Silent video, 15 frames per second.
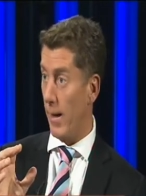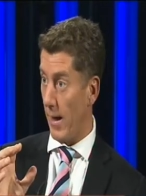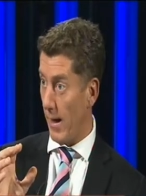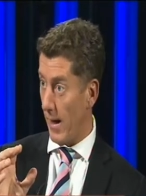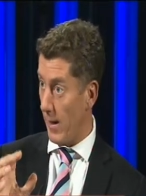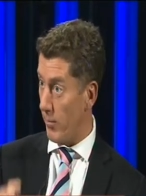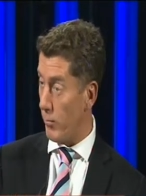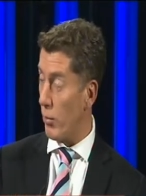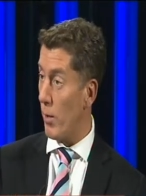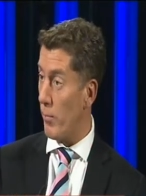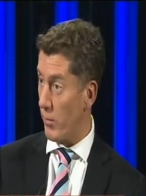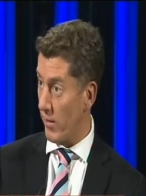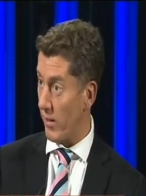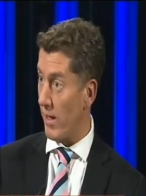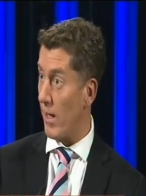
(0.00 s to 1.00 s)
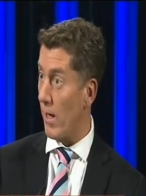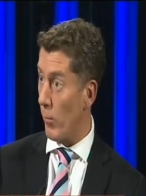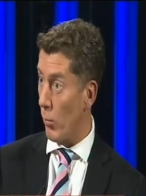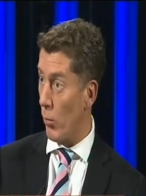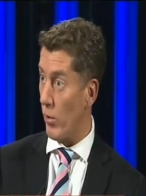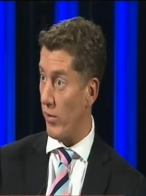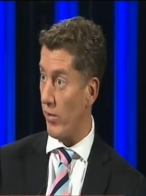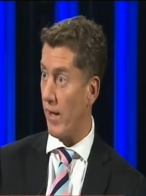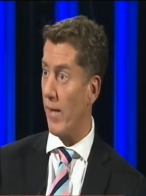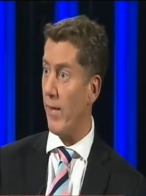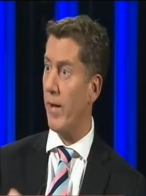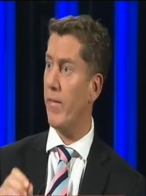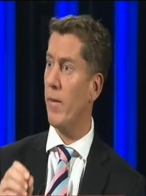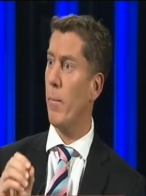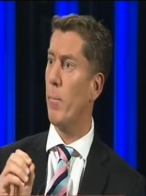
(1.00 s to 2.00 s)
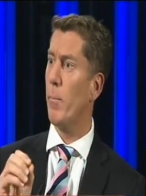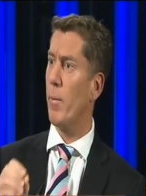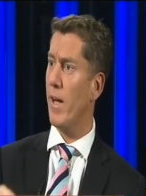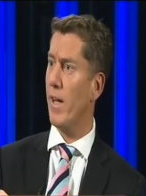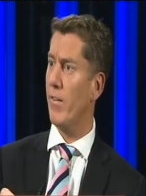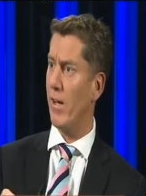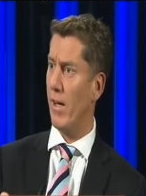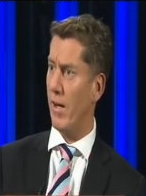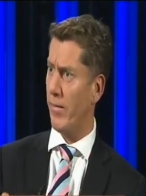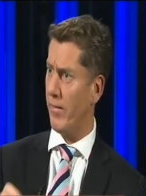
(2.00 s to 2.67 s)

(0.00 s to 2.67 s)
inappropriately awarded, and that's a big deal.